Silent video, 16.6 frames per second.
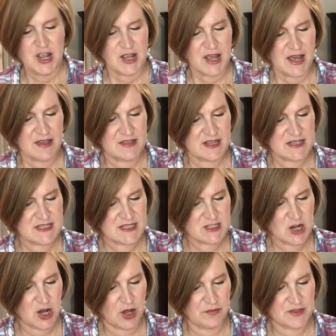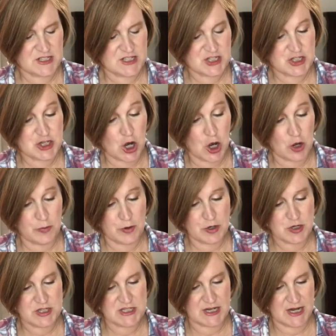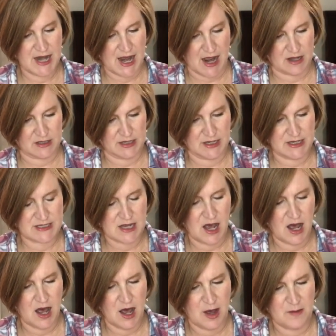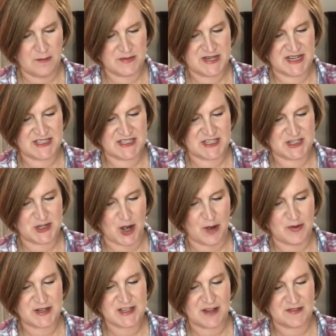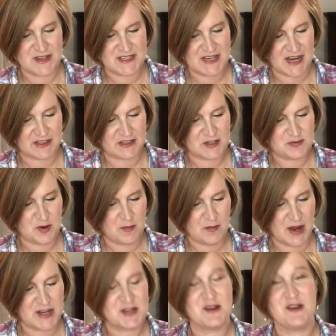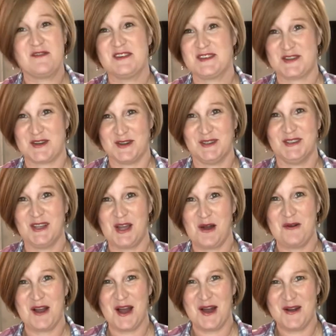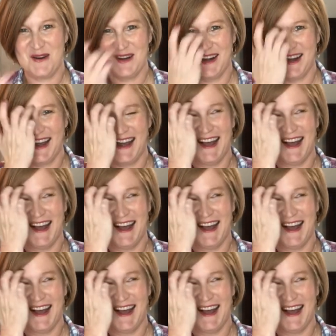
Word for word: Okay, this is called the Starburst necklace. Um, does the Starburst on this necklace remind you of a certain logo?